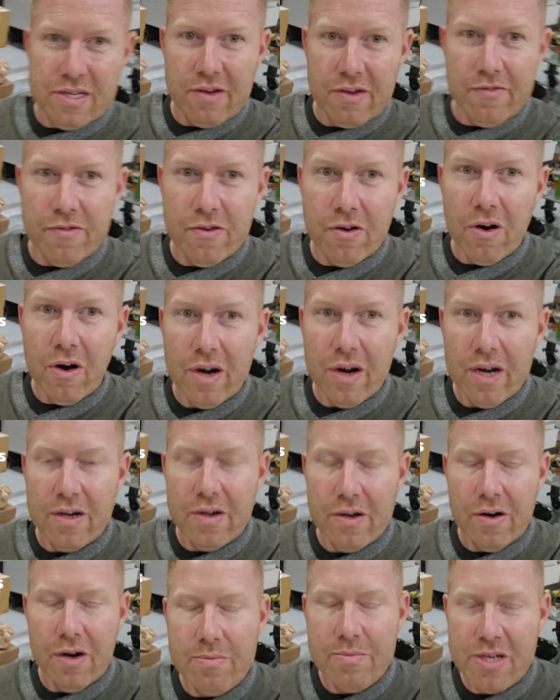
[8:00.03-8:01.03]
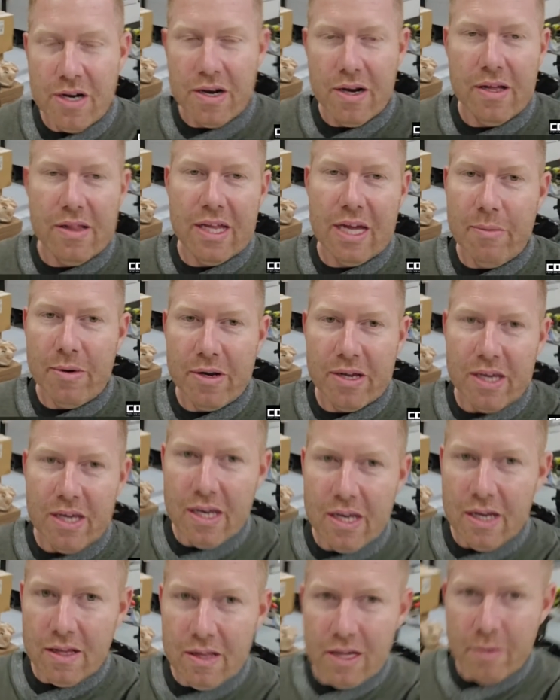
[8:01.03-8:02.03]
like a Ferrari, or I'm sorry, a
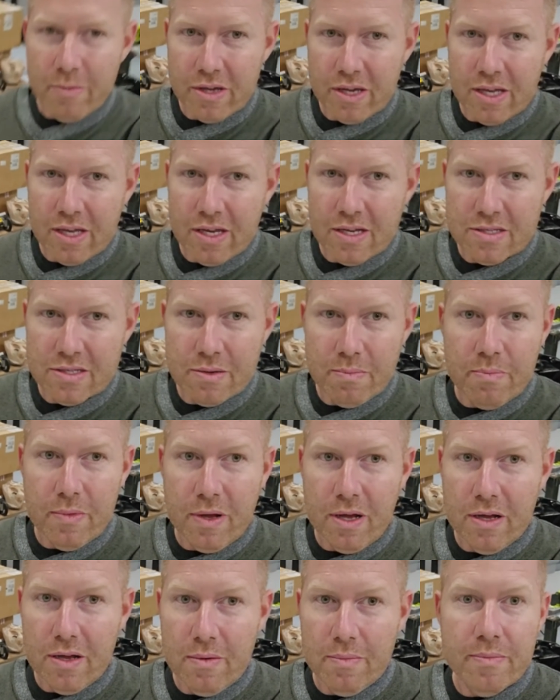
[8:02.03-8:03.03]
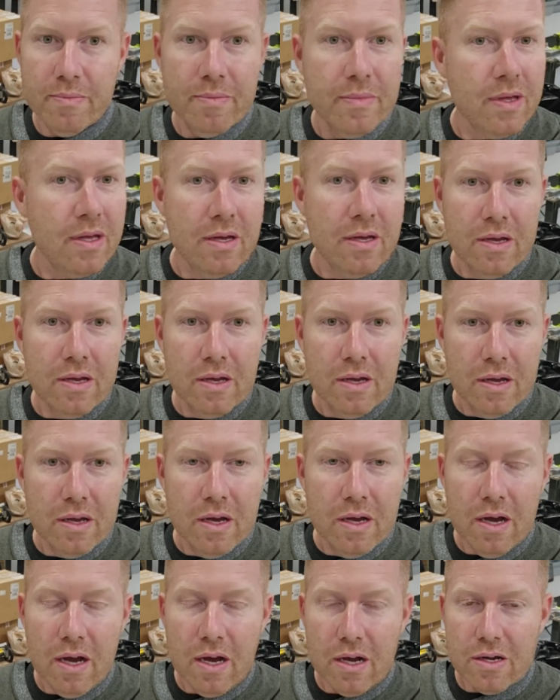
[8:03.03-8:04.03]
Lamborghini. A Lamborghini is a, a,
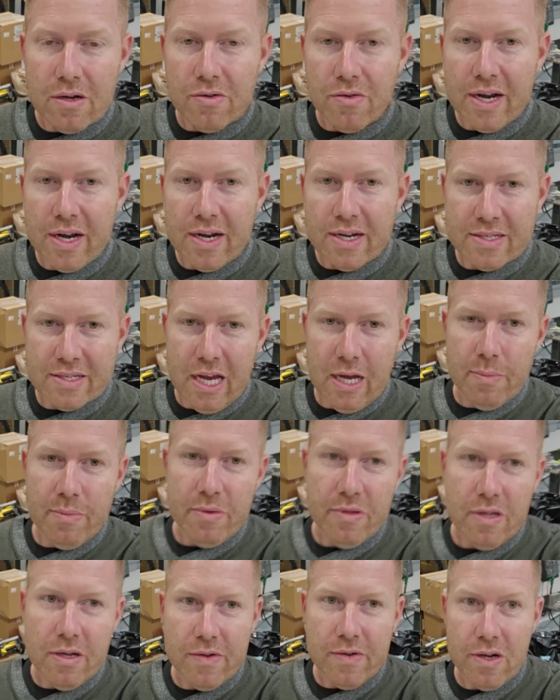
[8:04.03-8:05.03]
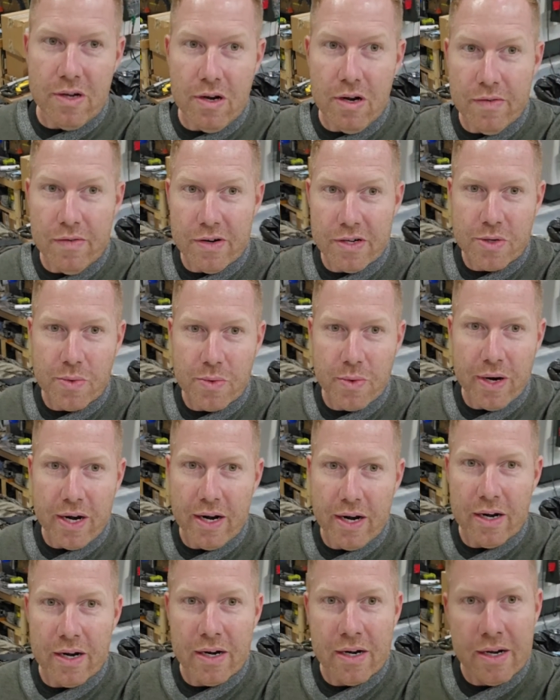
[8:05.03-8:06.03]
a great example of an over
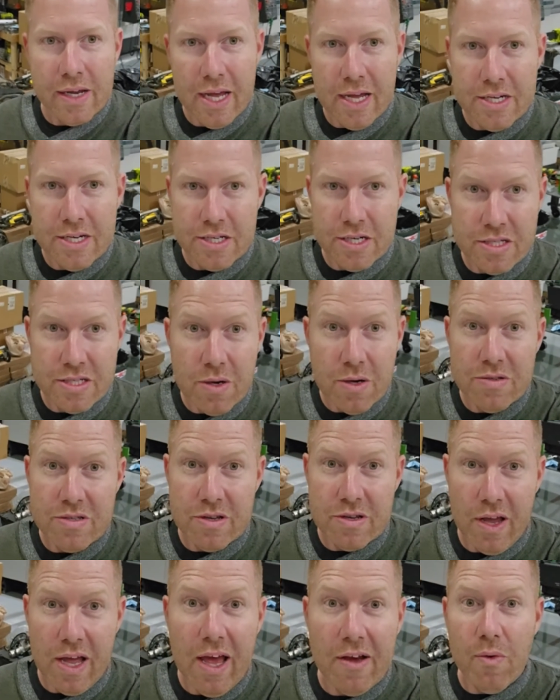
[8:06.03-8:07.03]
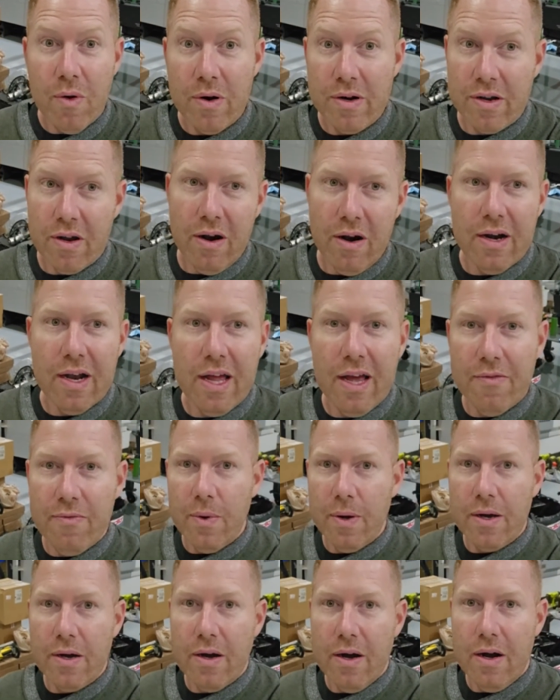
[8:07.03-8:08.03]
square engine. So is an F1 car. An
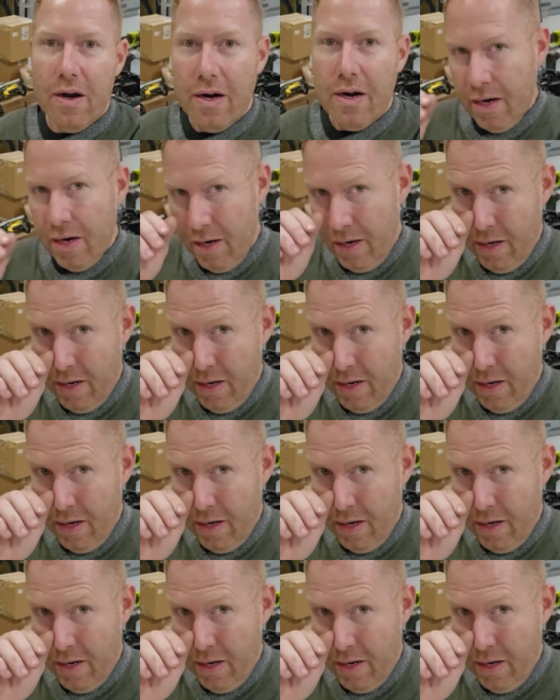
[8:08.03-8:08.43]
F1 car